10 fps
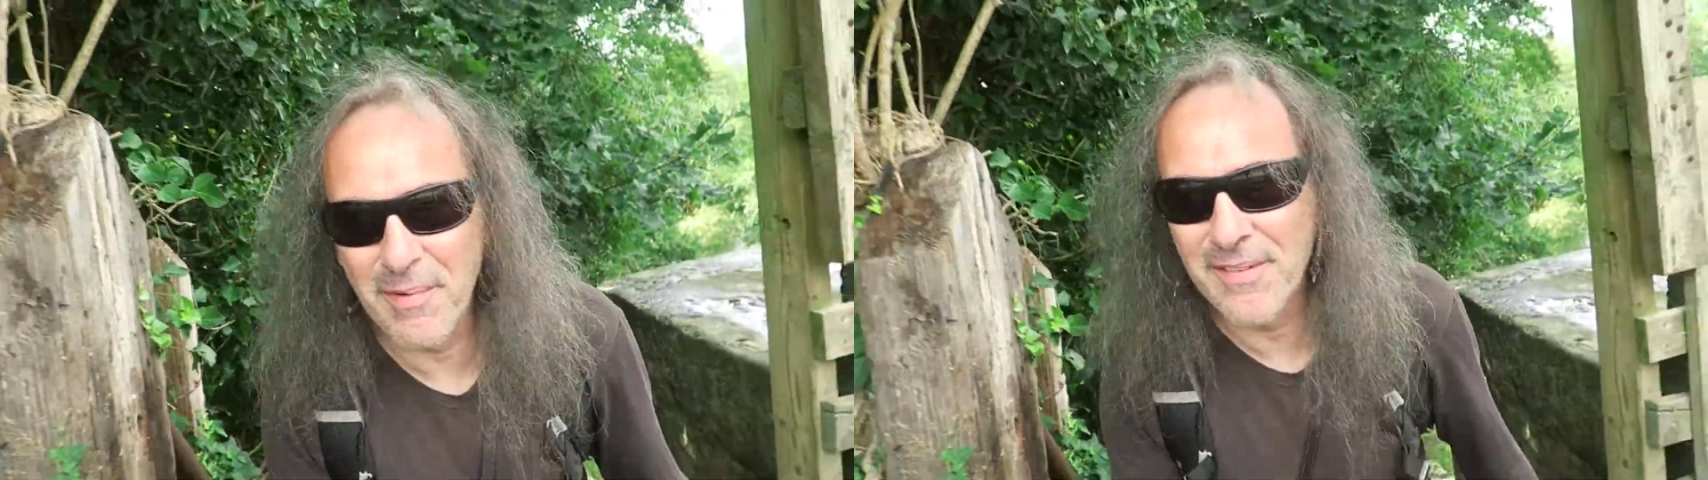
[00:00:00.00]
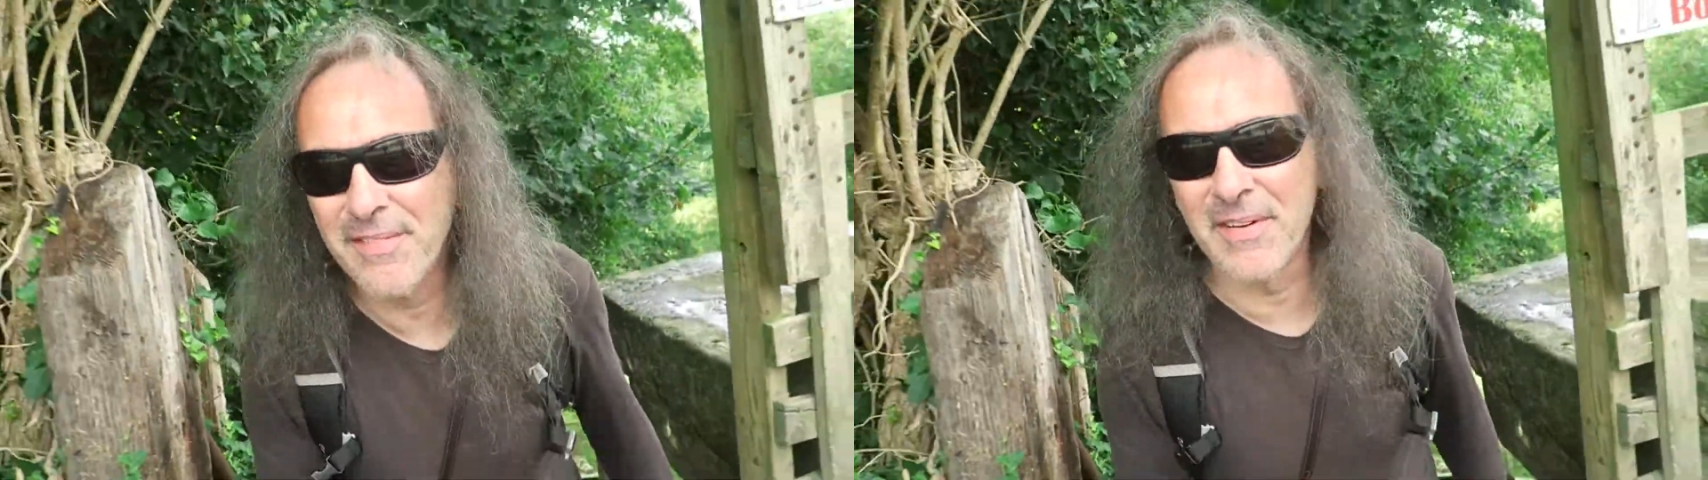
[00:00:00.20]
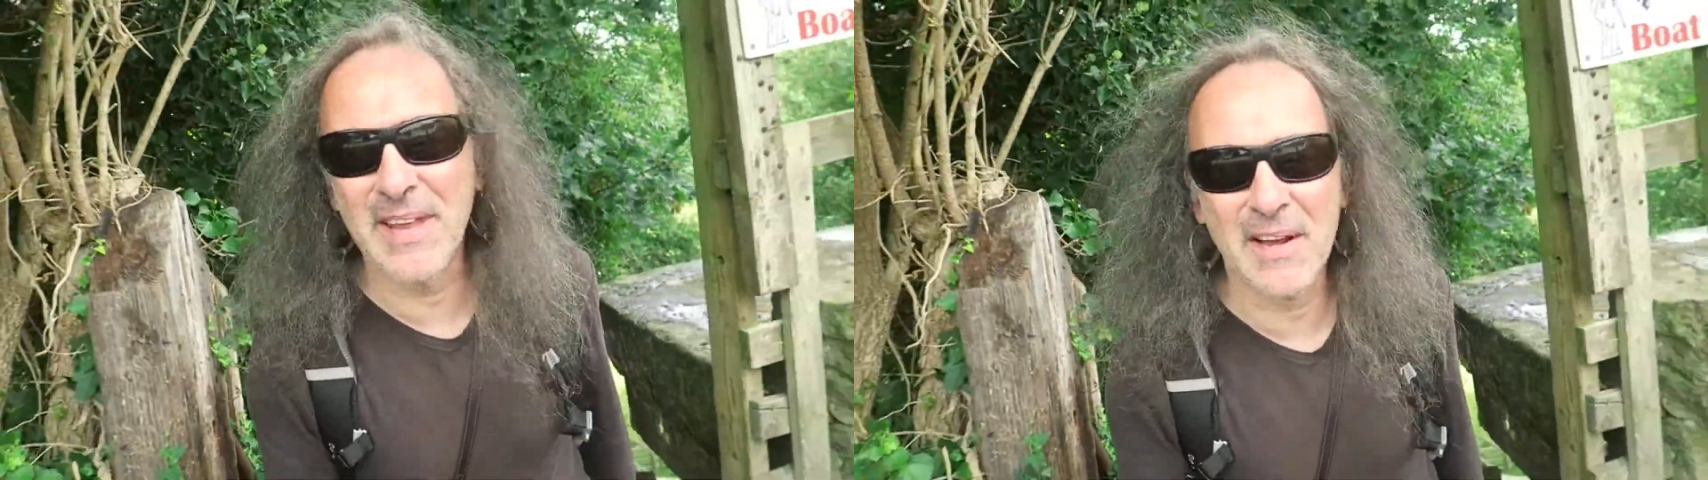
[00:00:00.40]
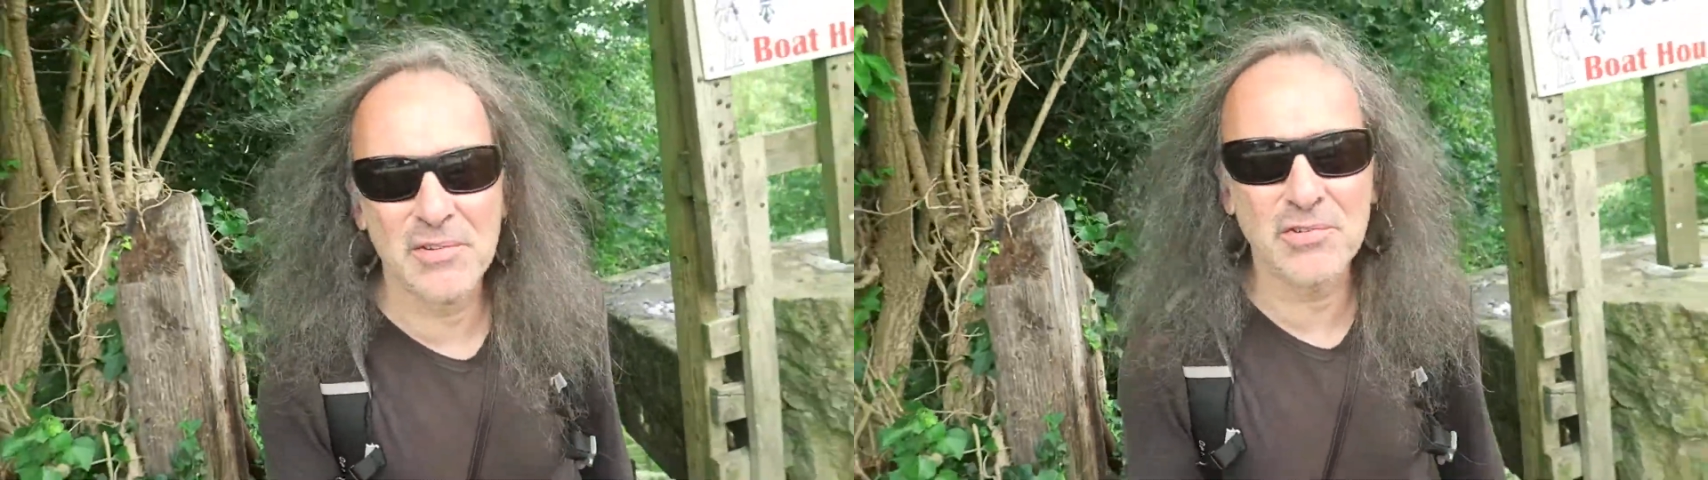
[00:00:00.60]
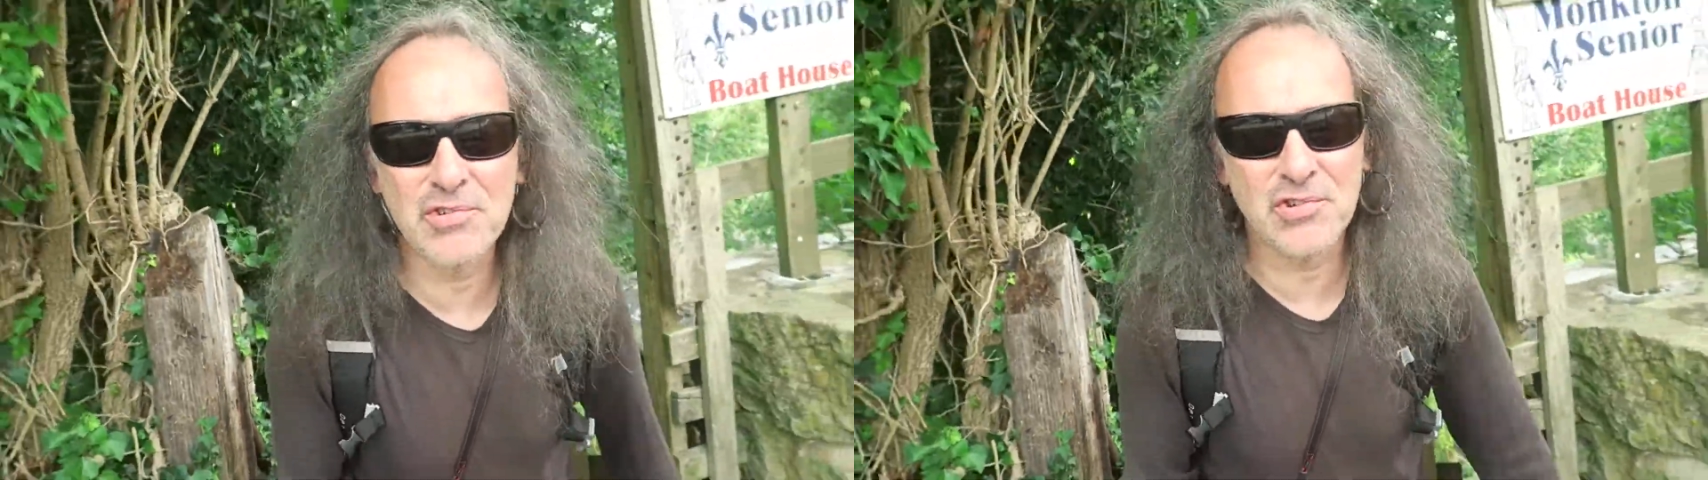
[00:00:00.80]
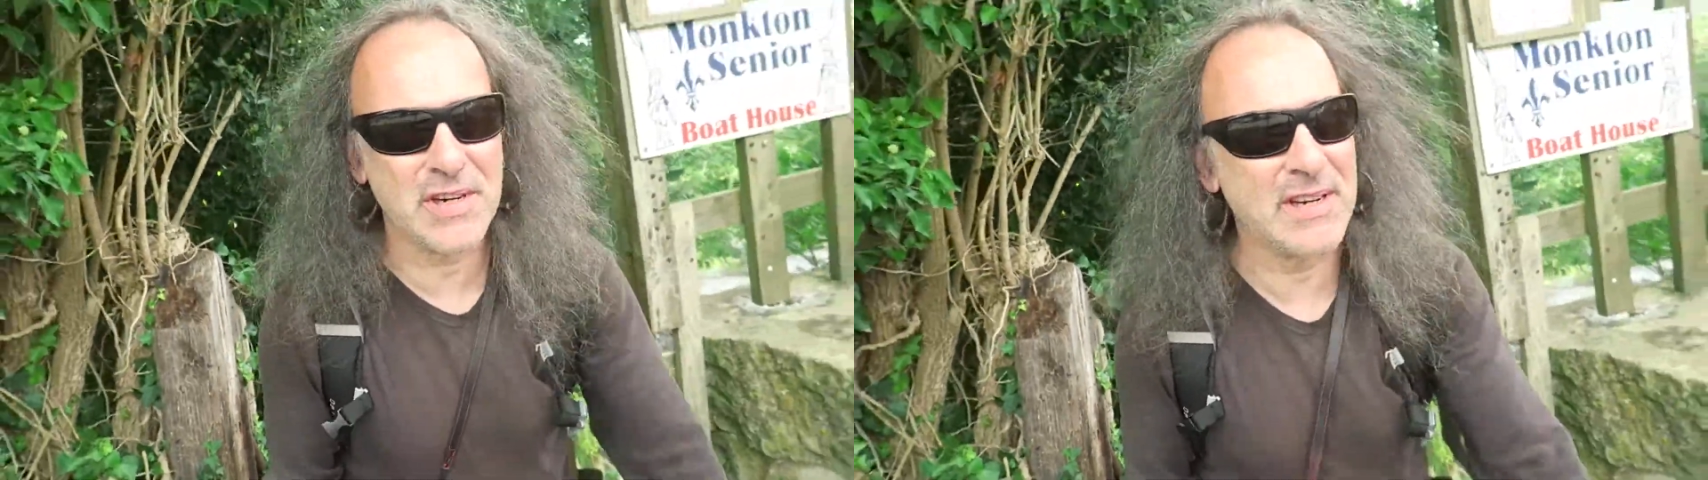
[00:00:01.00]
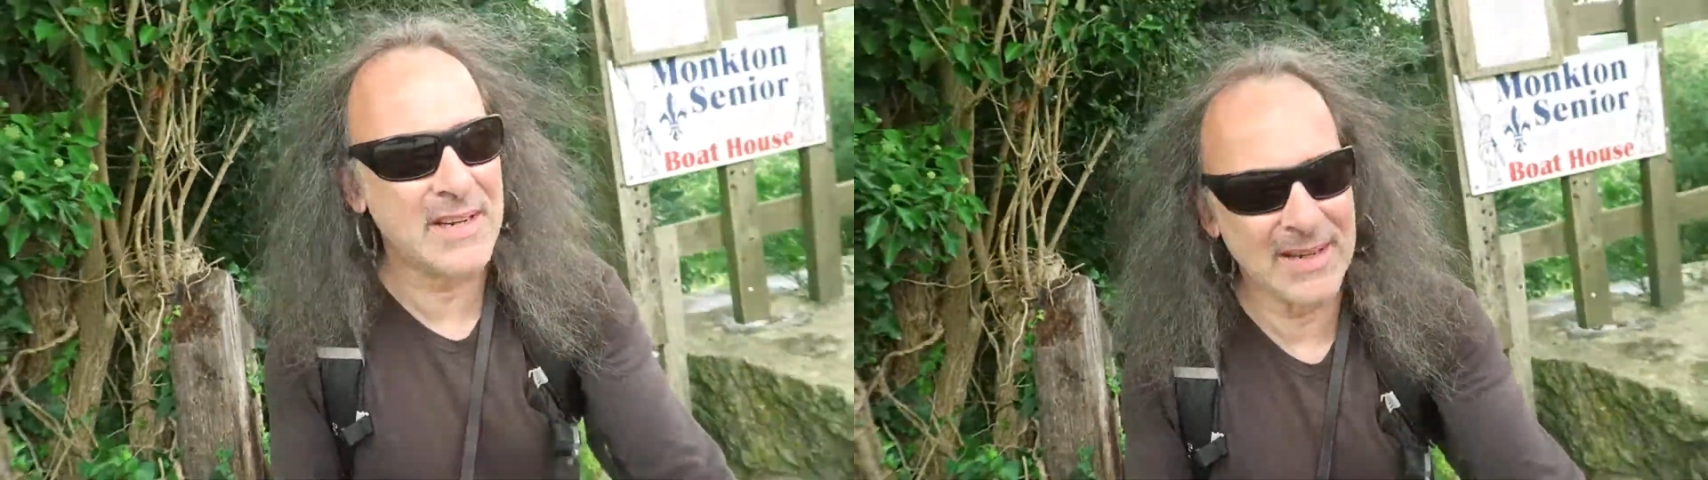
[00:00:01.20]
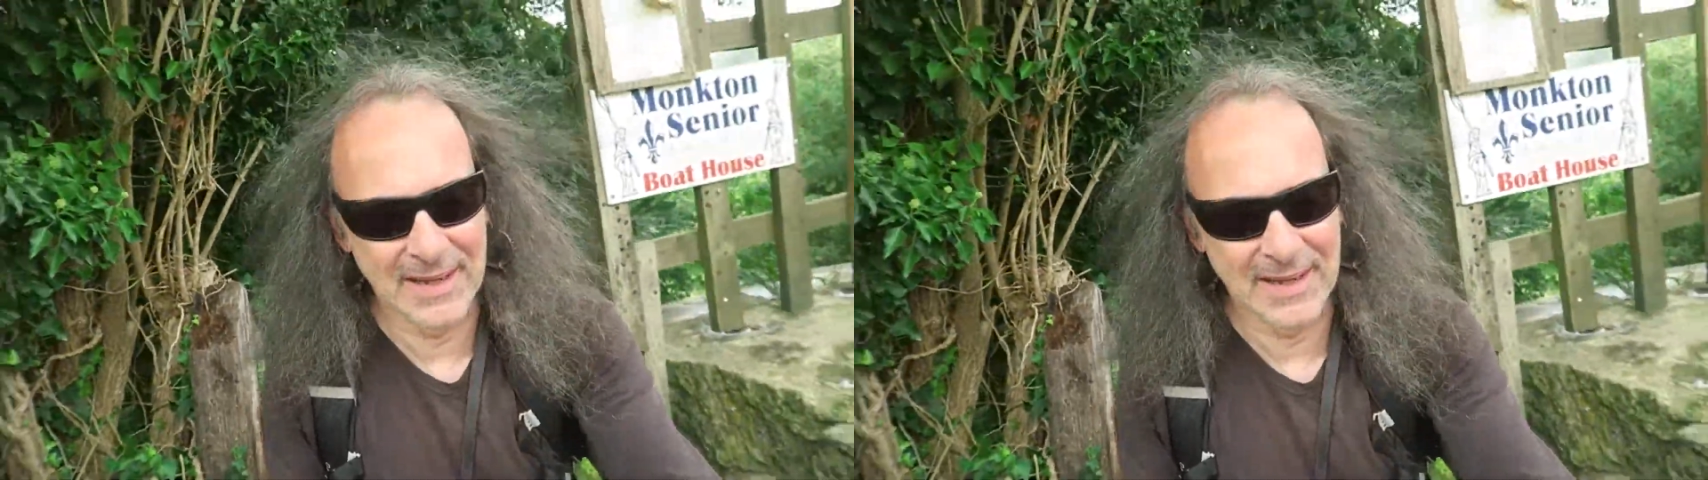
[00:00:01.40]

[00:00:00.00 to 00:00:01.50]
We might find the actual tree.